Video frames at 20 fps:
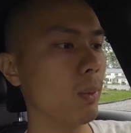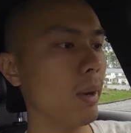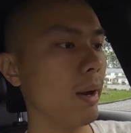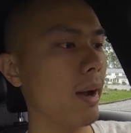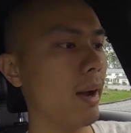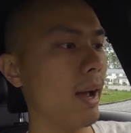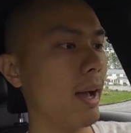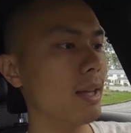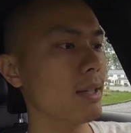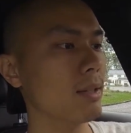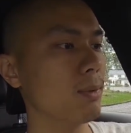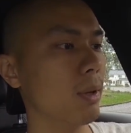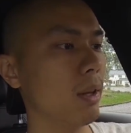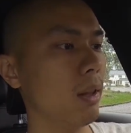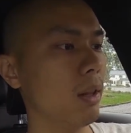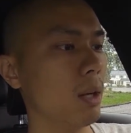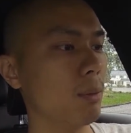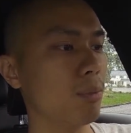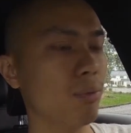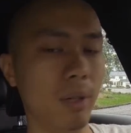whereas one
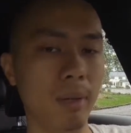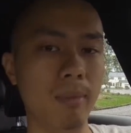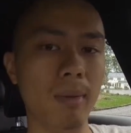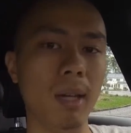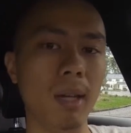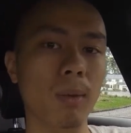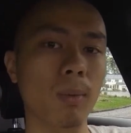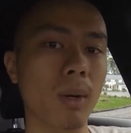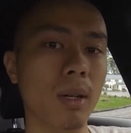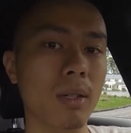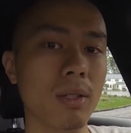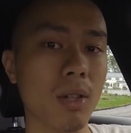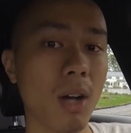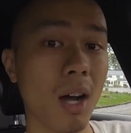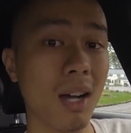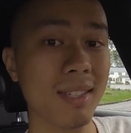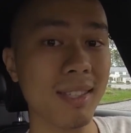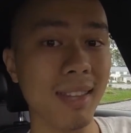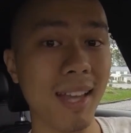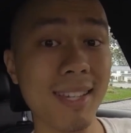of their pre-made ones
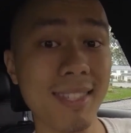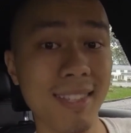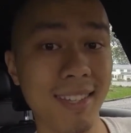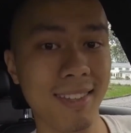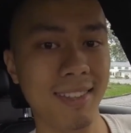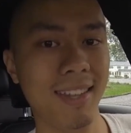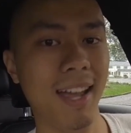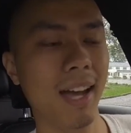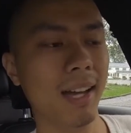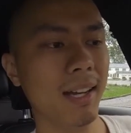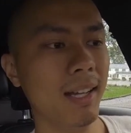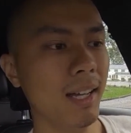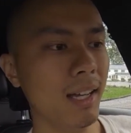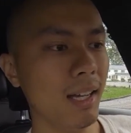costs less than that.